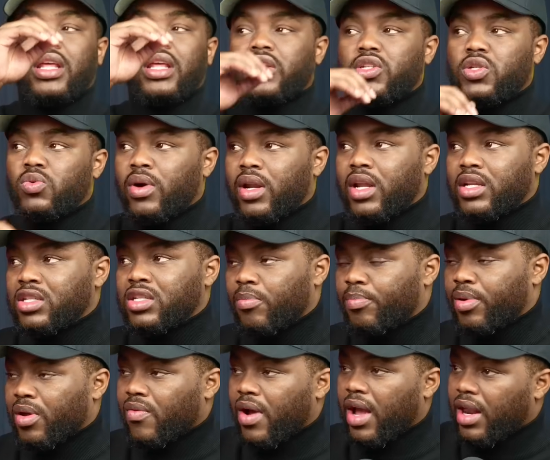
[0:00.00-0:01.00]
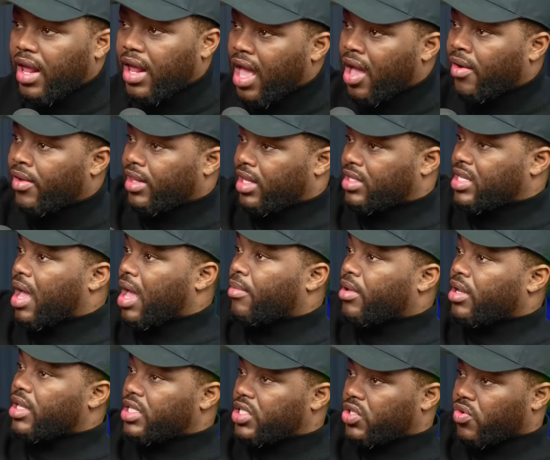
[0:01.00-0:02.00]
that you want to jump in right now, and at the time of
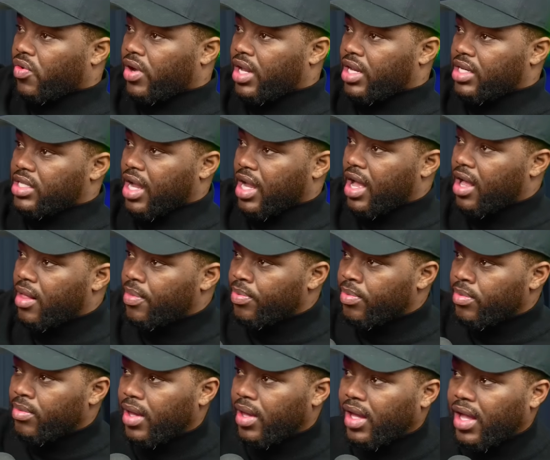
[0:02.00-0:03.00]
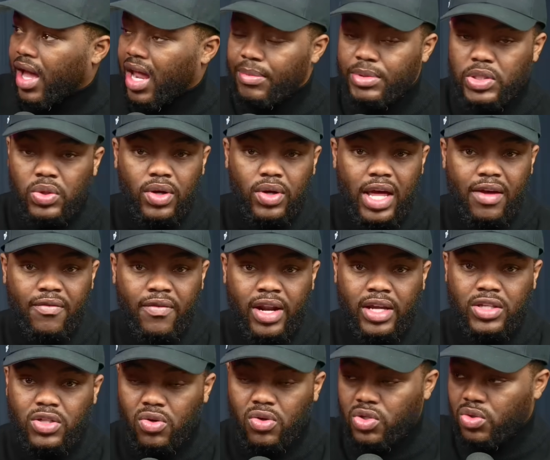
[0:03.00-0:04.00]
this screenshot, it got up to 11. I
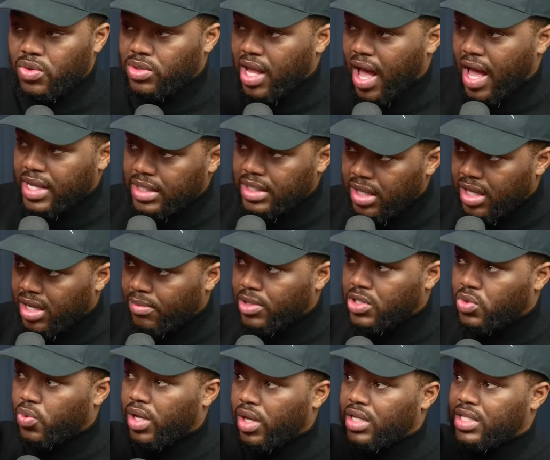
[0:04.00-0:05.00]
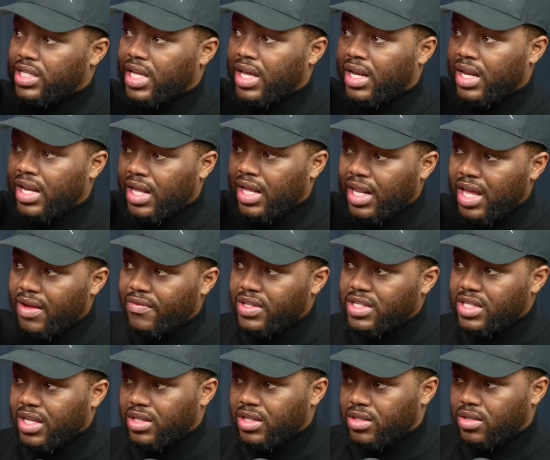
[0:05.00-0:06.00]
told you it was oscillating between 10 and 11
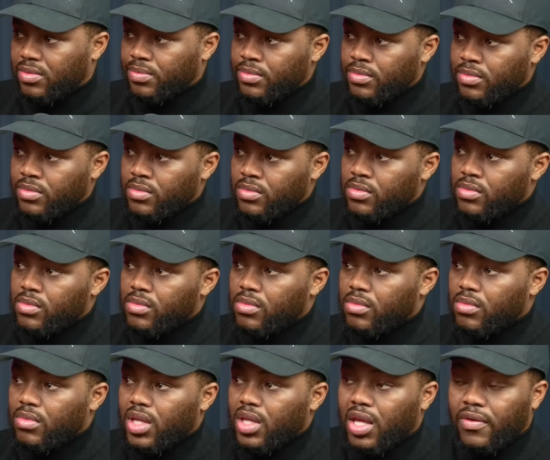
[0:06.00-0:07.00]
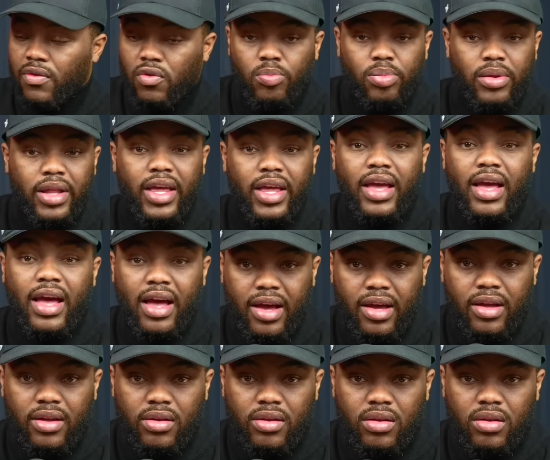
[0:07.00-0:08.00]
cents. If you play it hot,
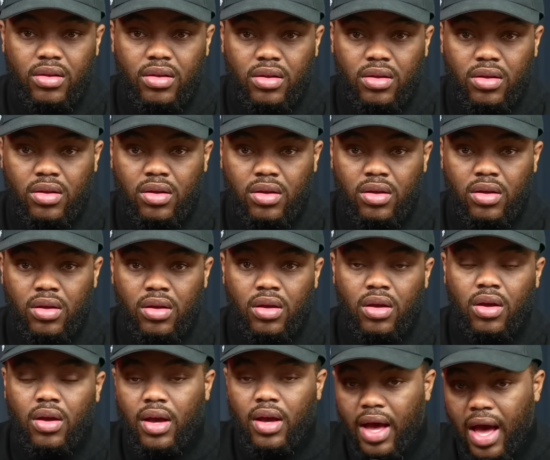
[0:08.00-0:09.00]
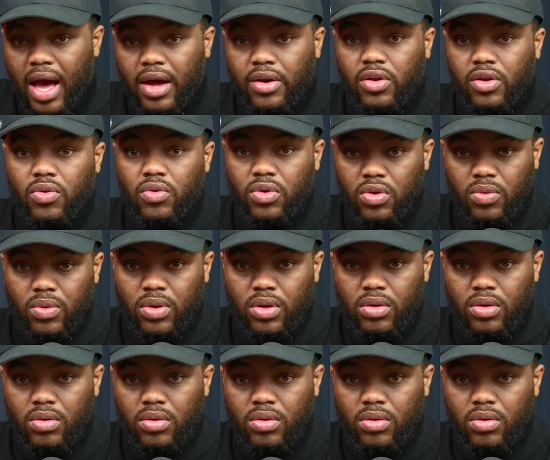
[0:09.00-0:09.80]
how do you do it?